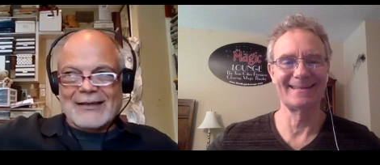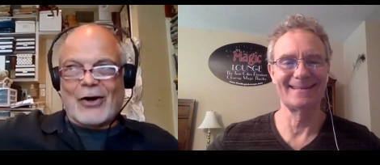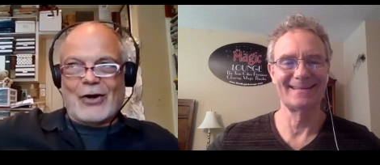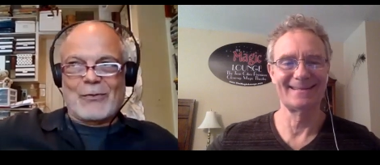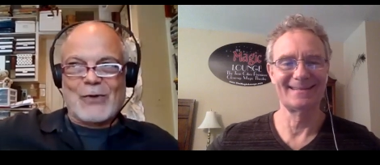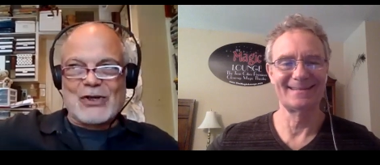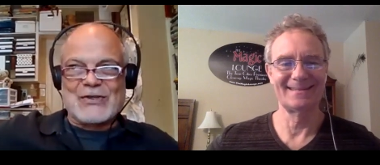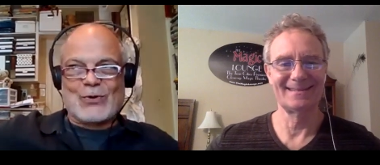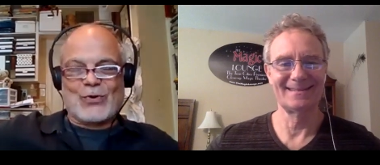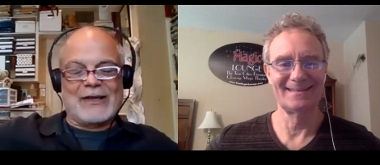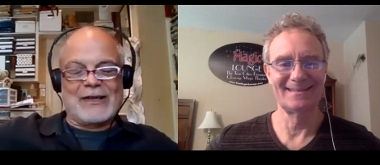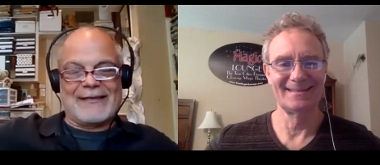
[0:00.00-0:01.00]
Speaker 1: almost
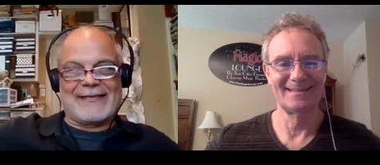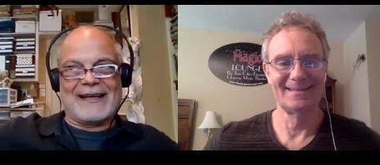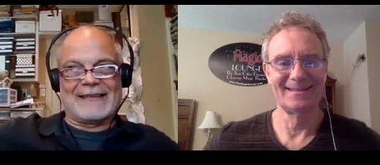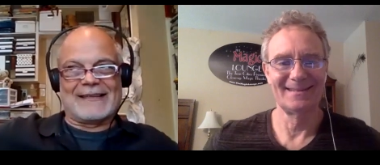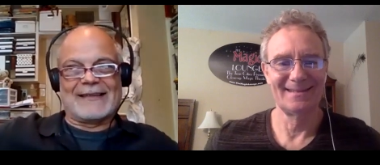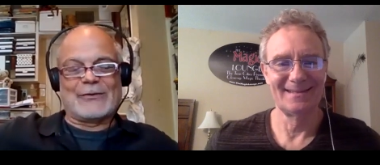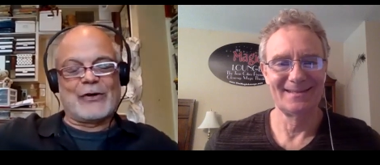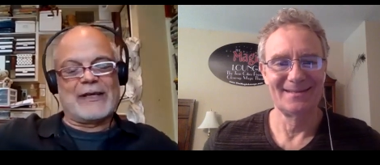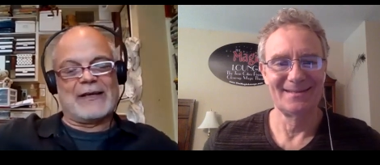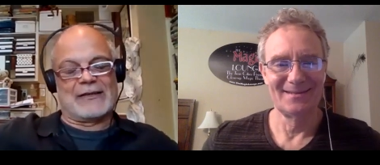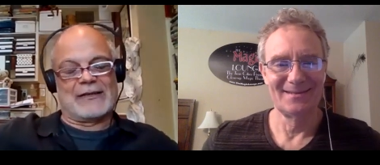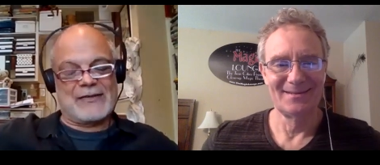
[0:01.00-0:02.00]
12, 32
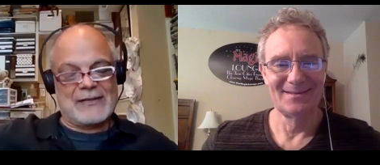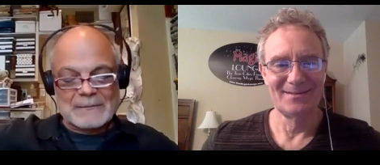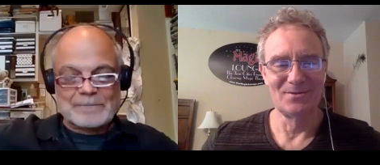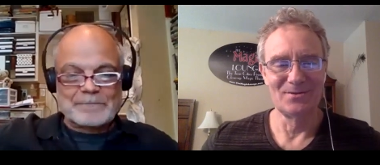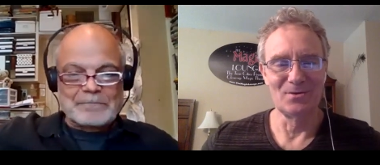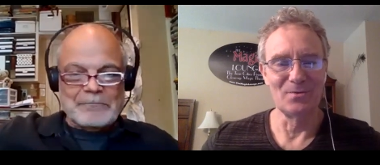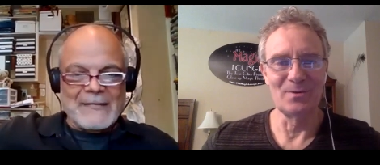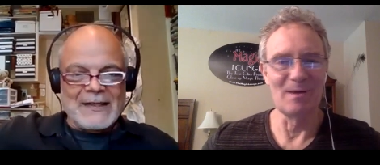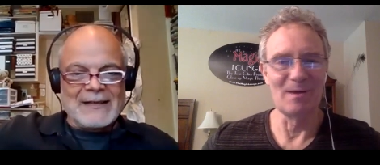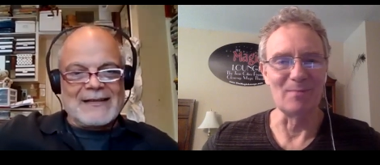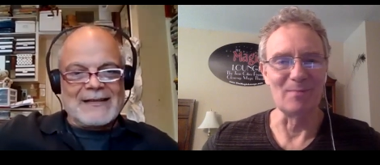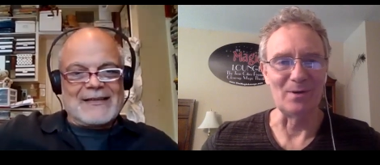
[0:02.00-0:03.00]
years. You don't
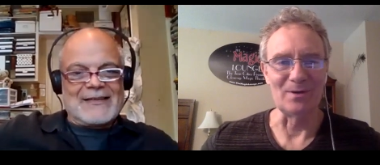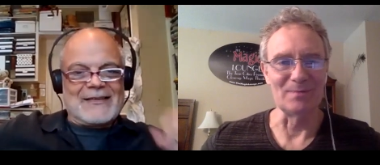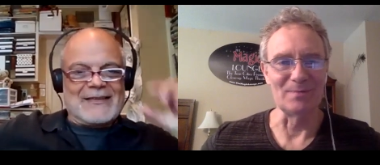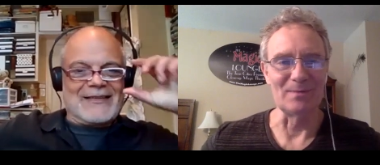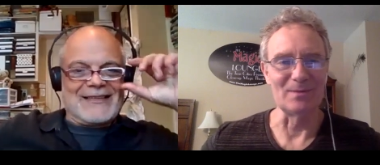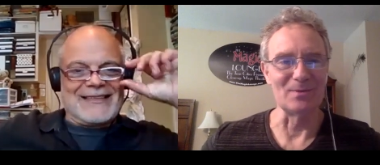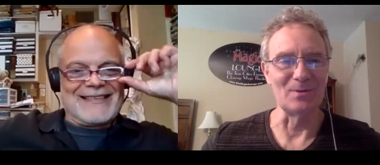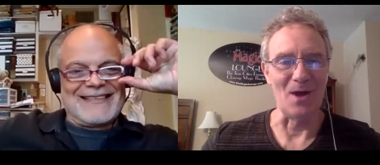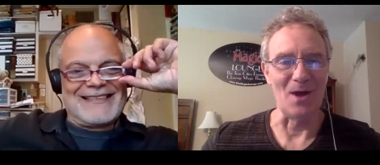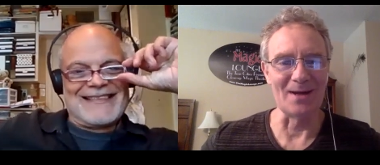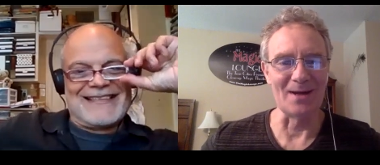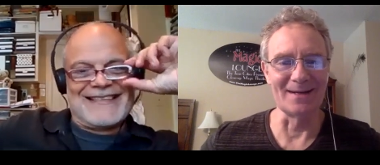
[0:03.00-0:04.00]
remember. It's been so
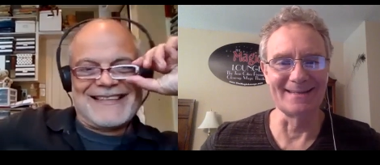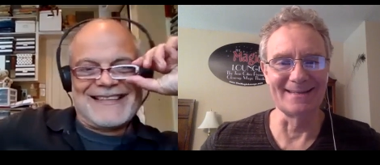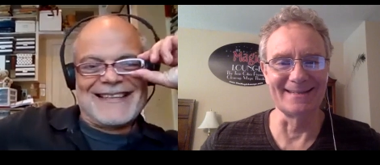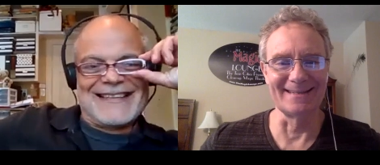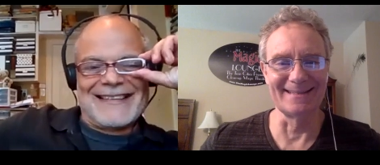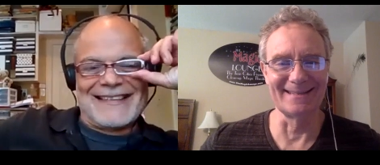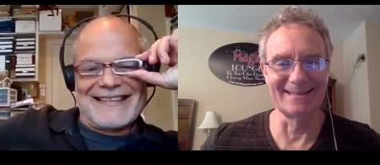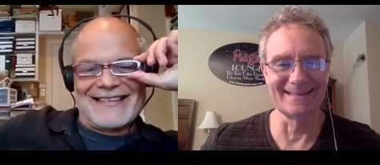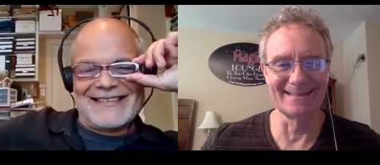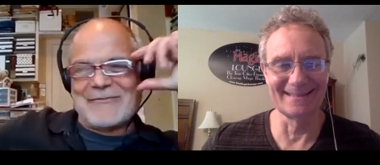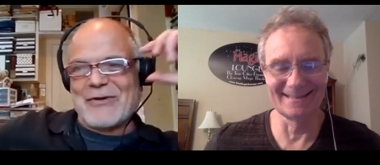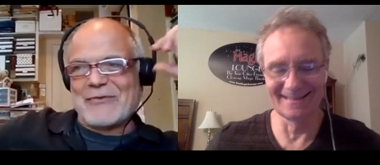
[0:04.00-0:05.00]
long. I, I, don't
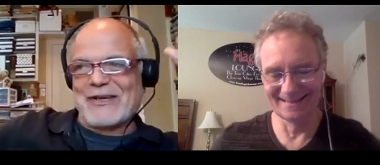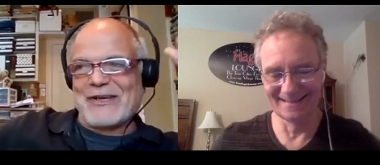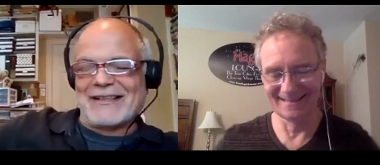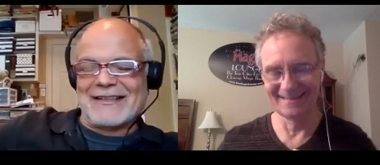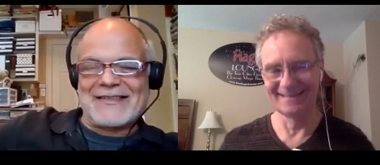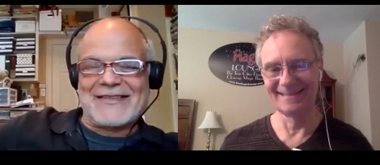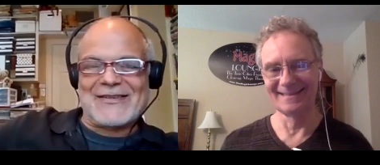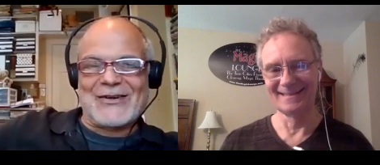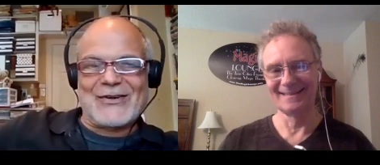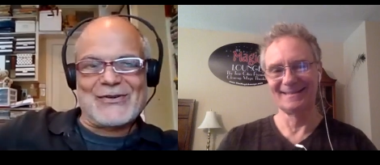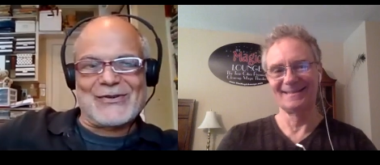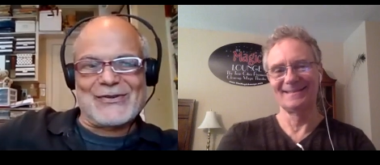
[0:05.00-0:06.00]
remember.
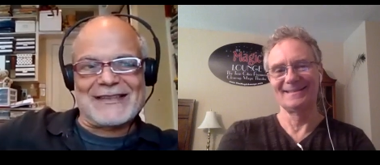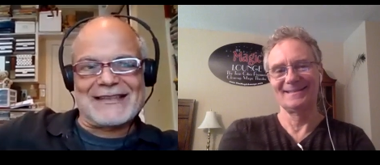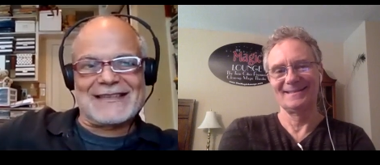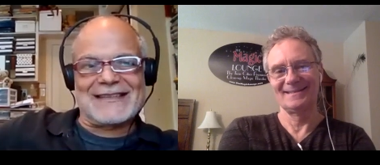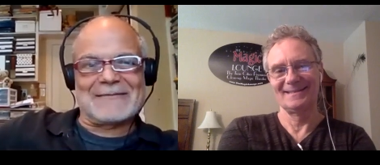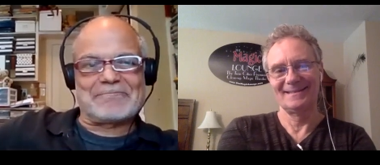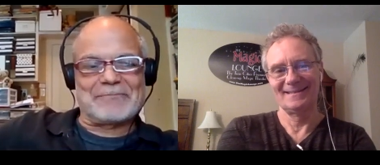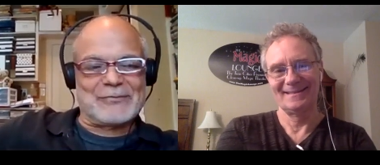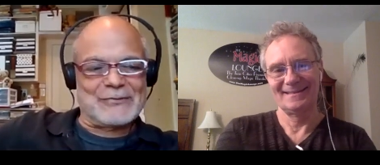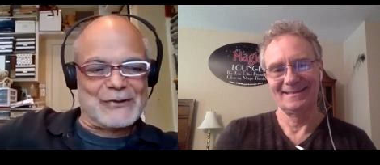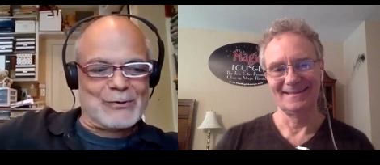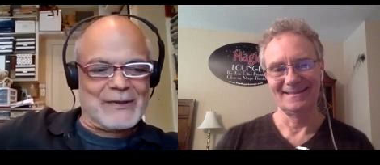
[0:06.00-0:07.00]
So uh,
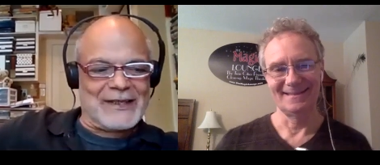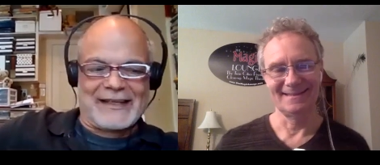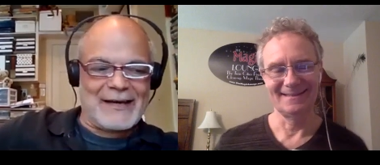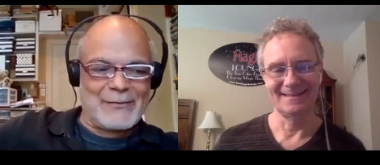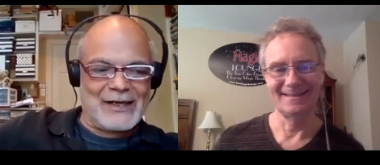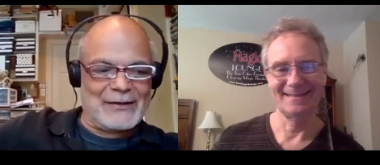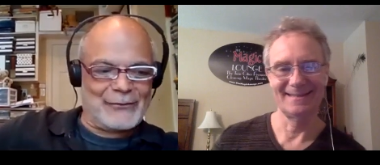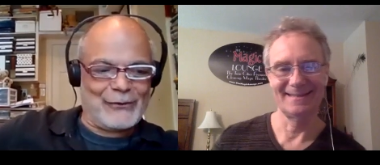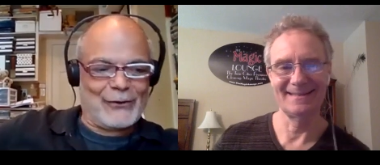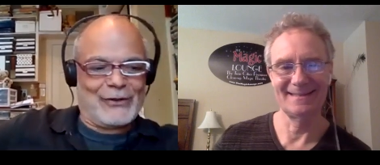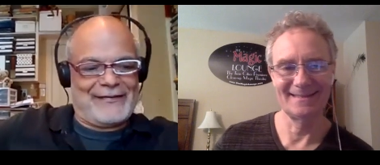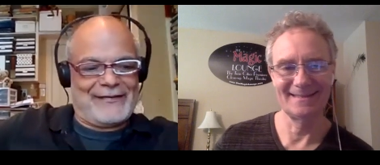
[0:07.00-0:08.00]
we came here
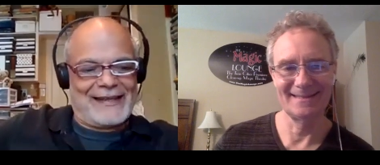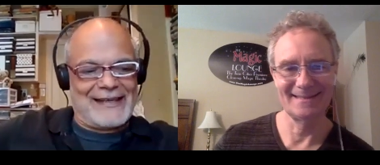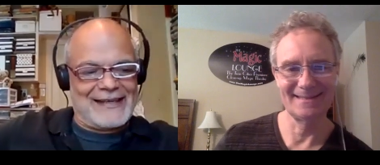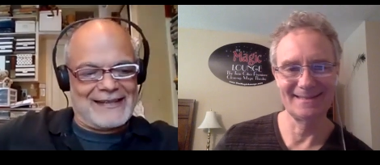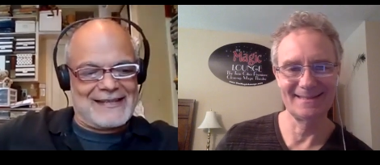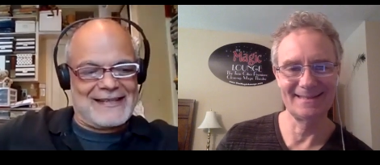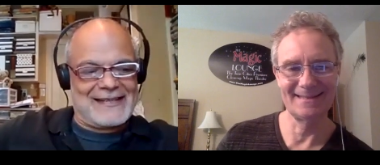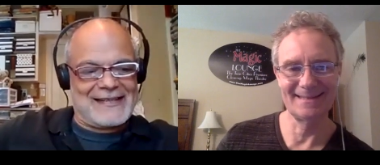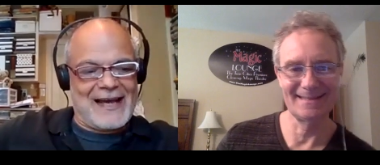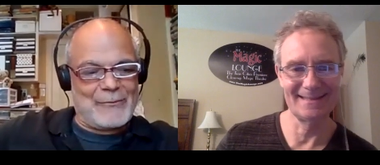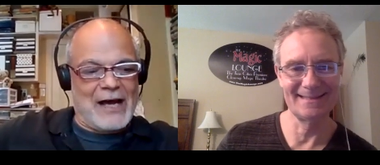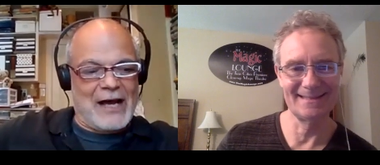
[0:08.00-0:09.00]
for three years
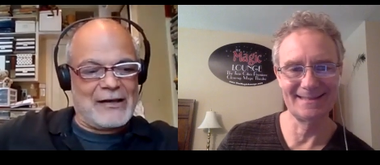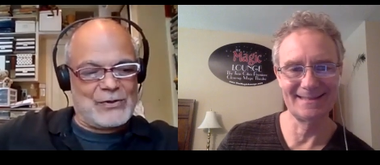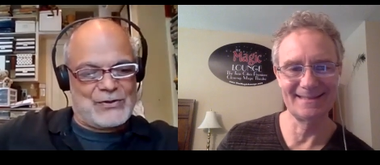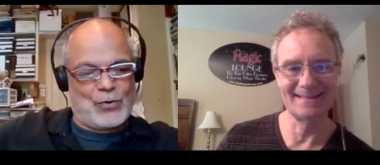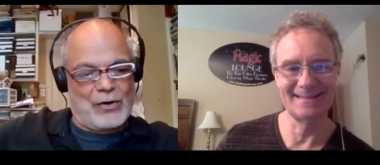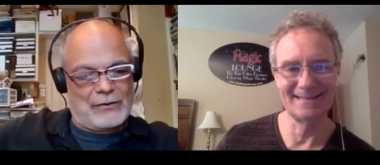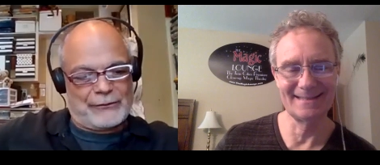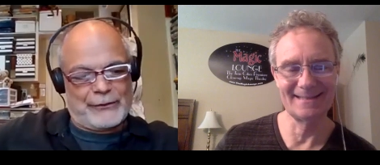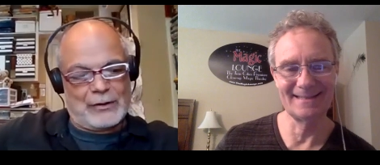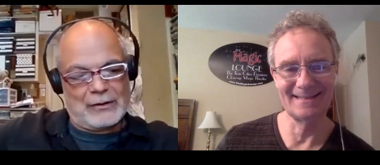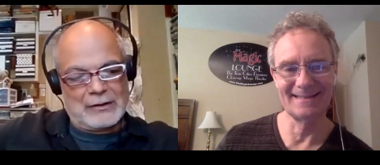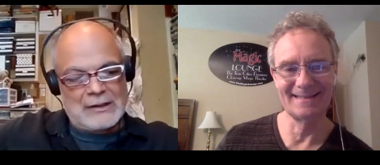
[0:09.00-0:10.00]
assignment. I used to work
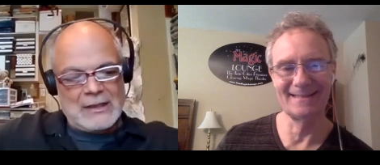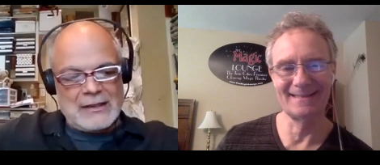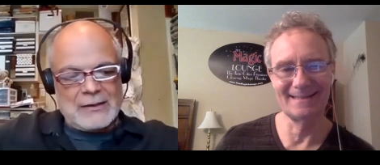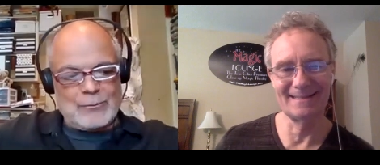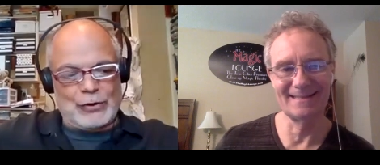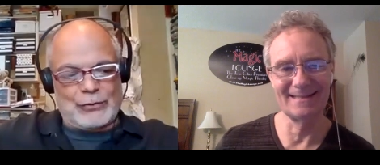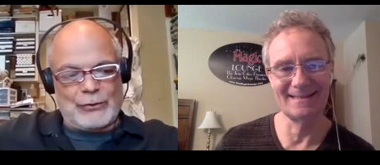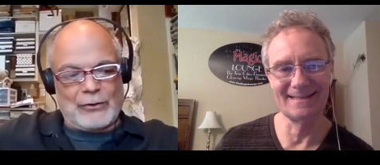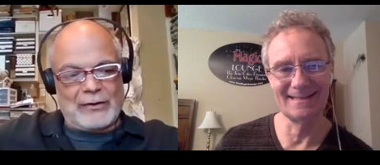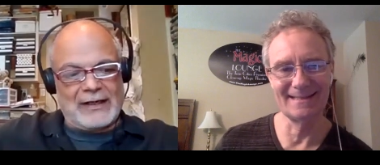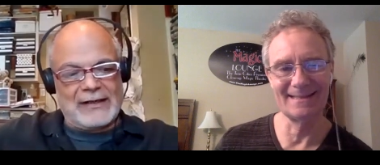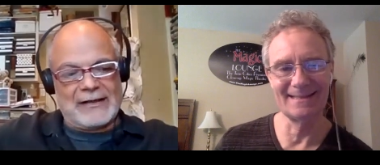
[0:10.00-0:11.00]
for
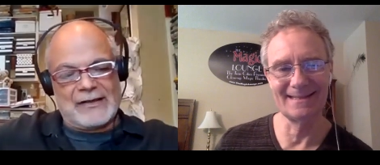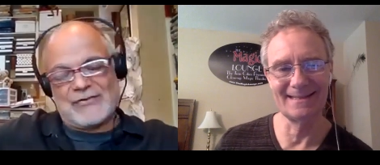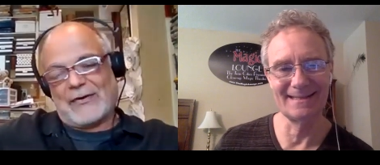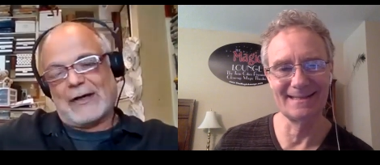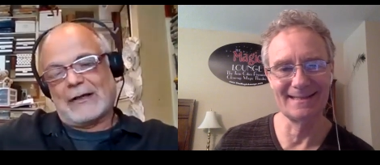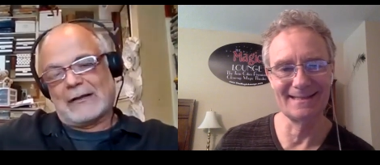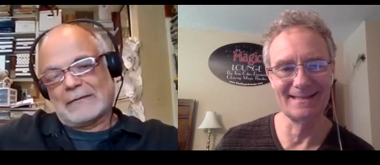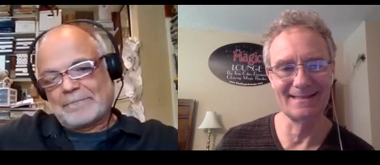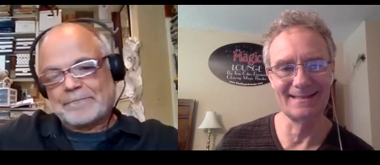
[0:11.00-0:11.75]
Motorola in Israel